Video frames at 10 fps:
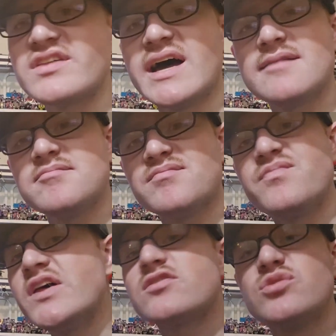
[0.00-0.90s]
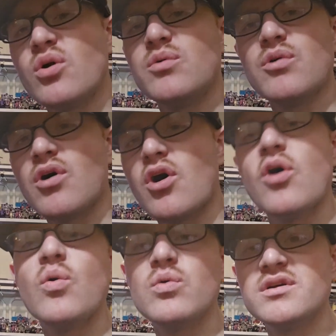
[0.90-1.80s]
that this toy will
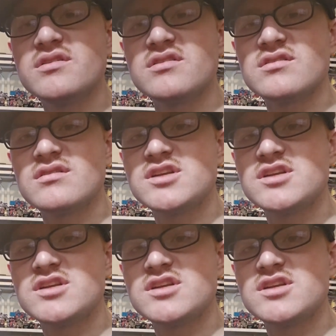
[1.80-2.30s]
always